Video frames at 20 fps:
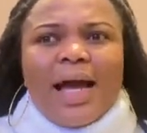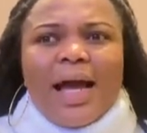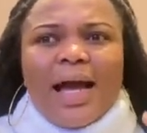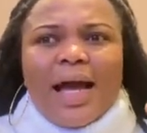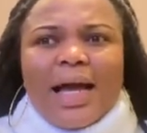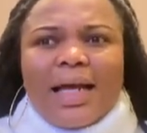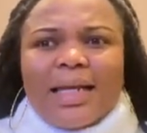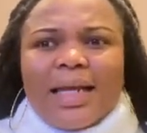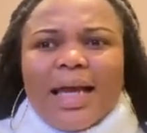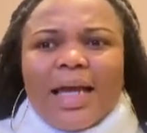
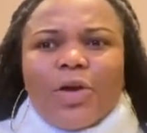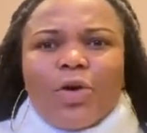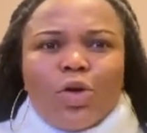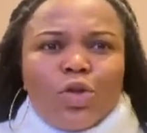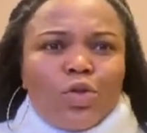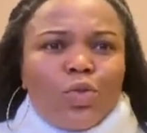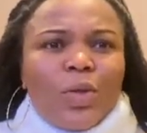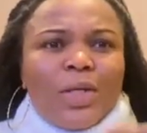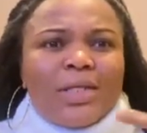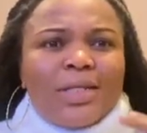And I got
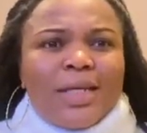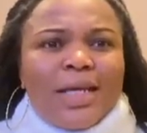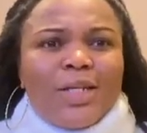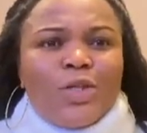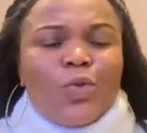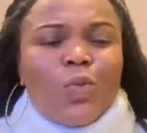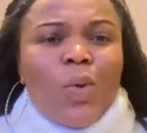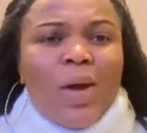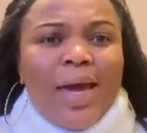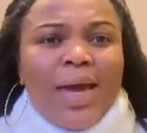to a stage
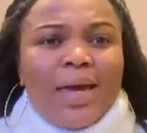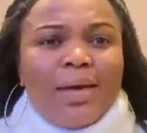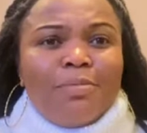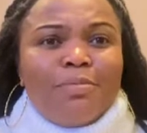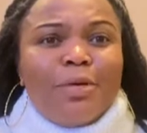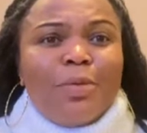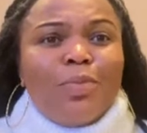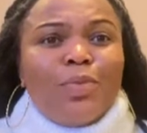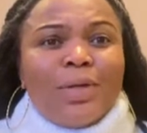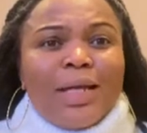where
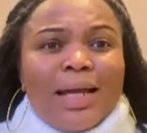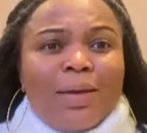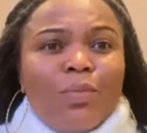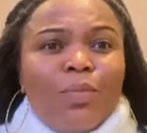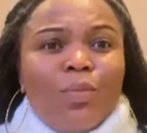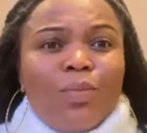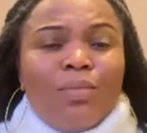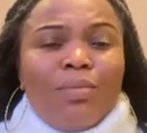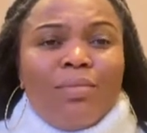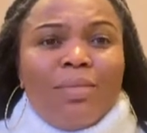people that
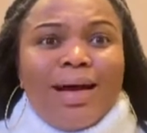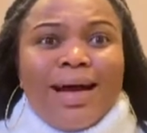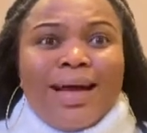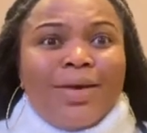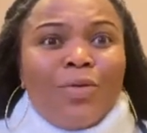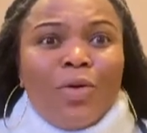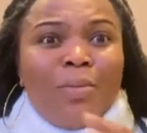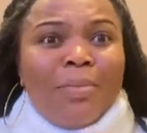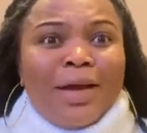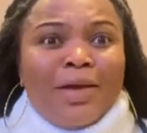are
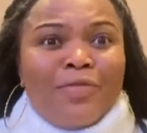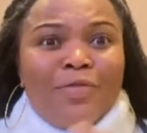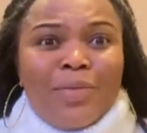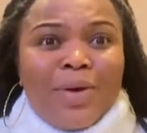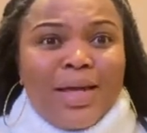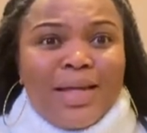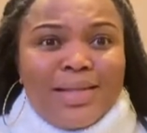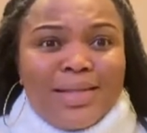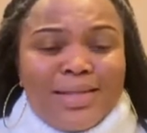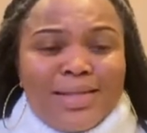not my
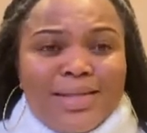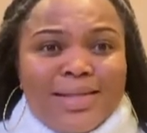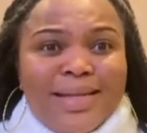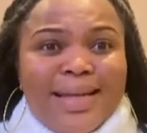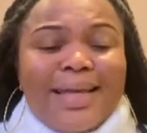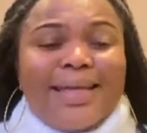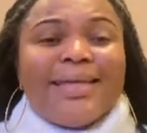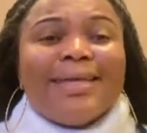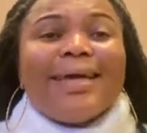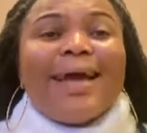friends,
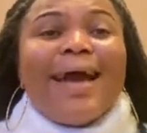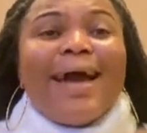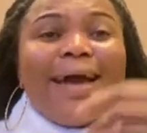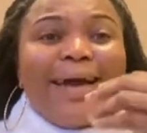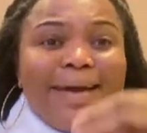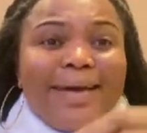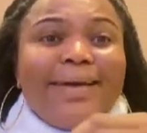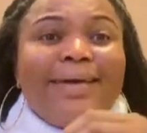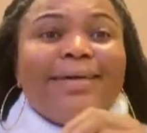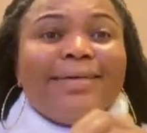like,
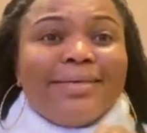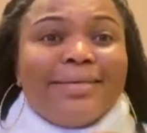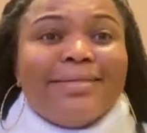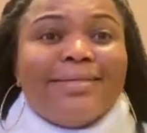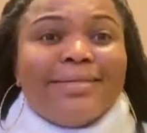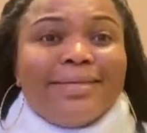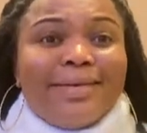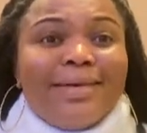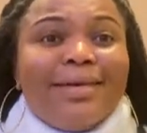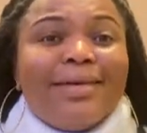
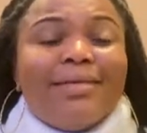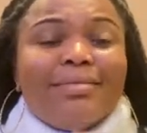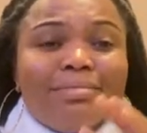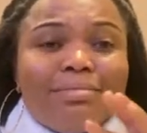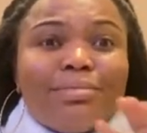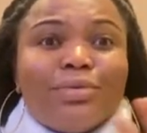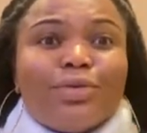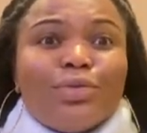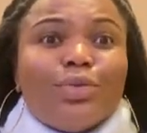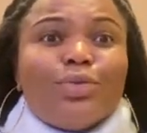
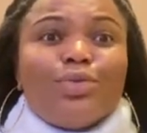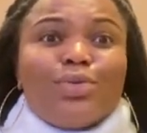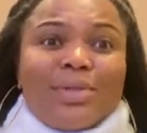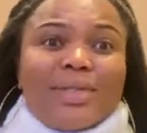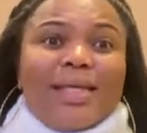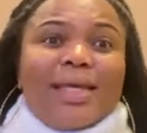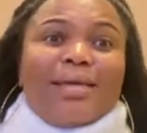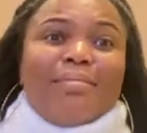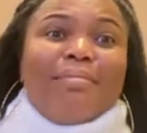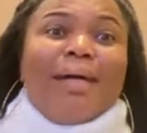so to
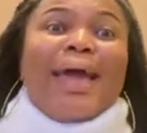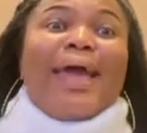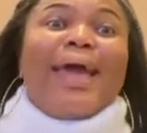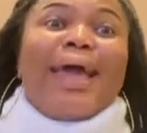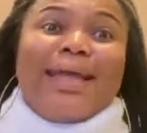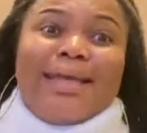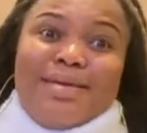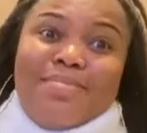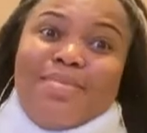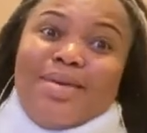say, my
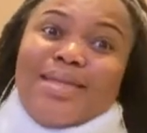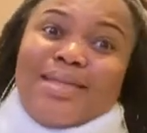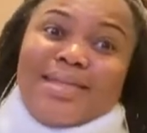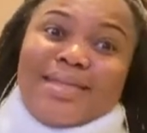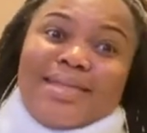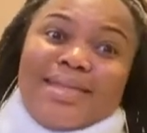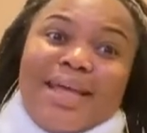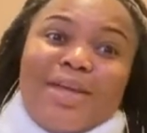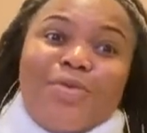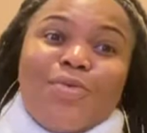enemies,
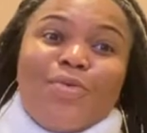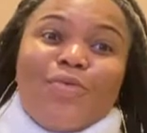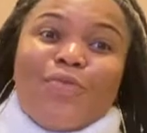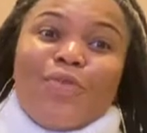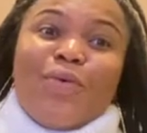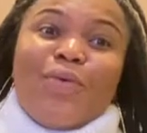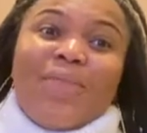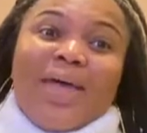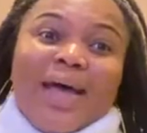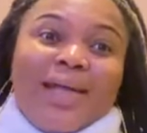that you will feel
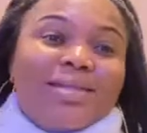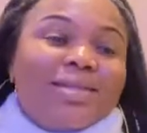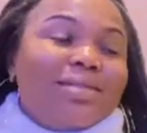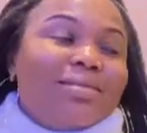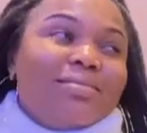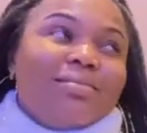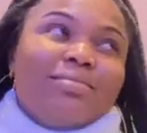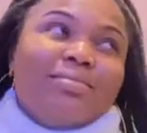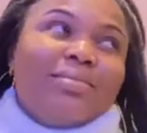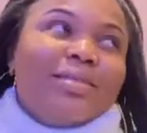that
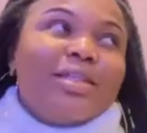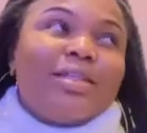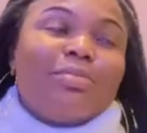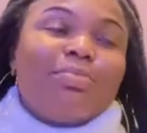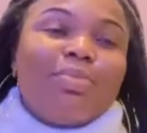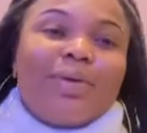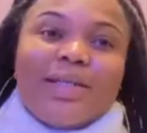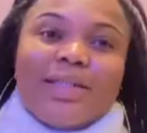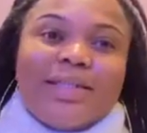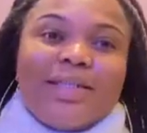this
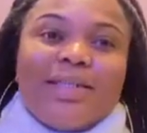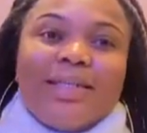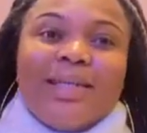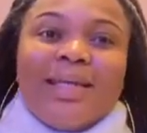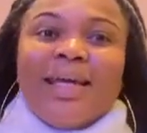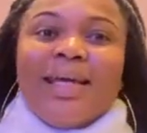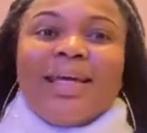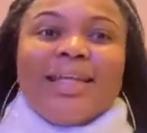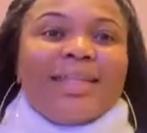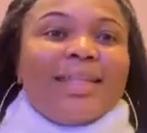person,
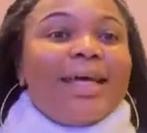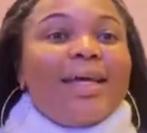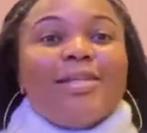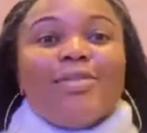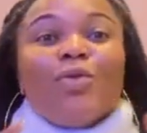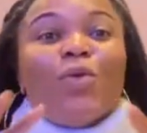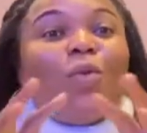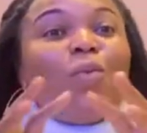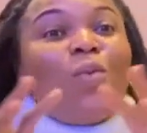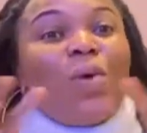there is
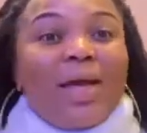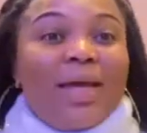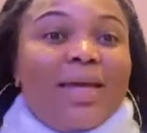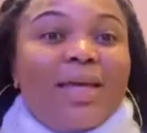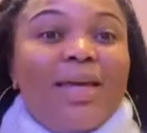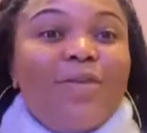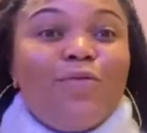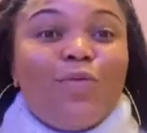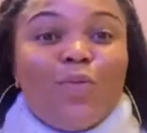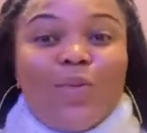no way,
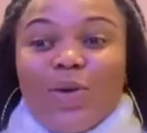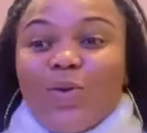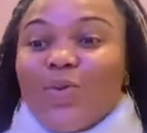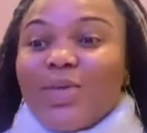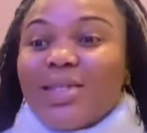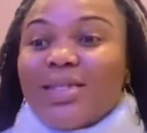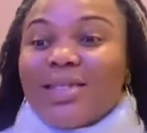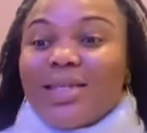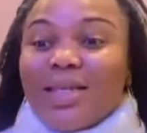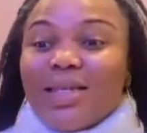even when you
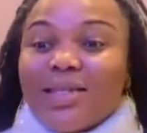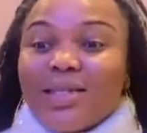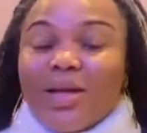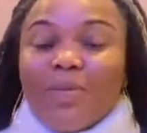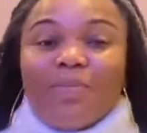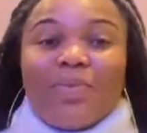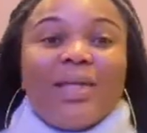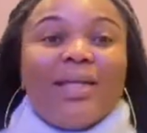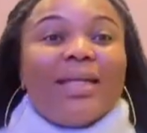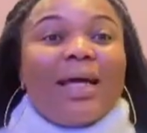see
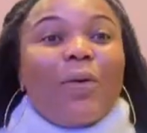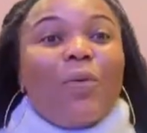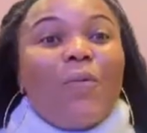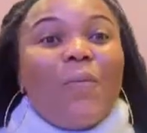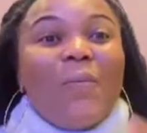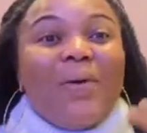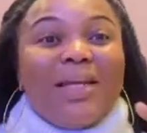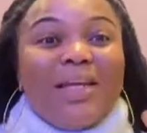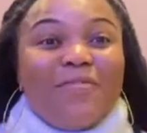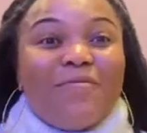something that will
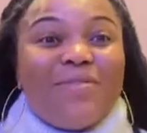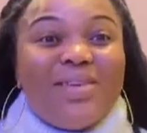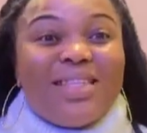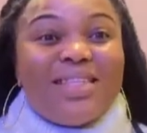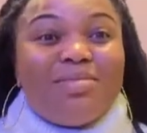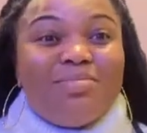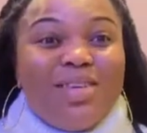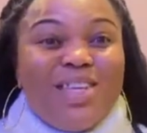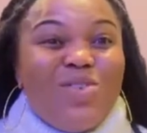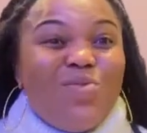benefit
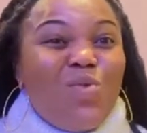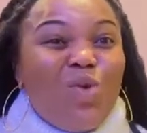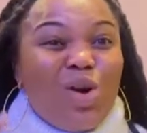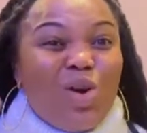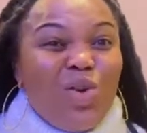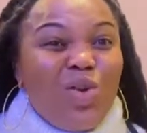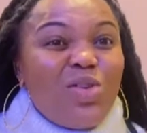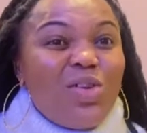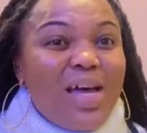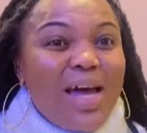me, you will
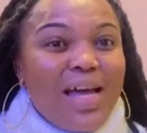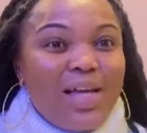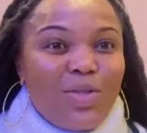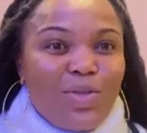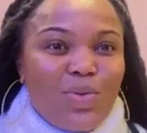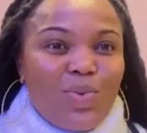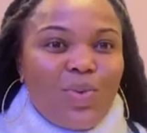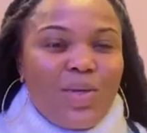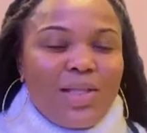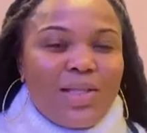close your eyes to it.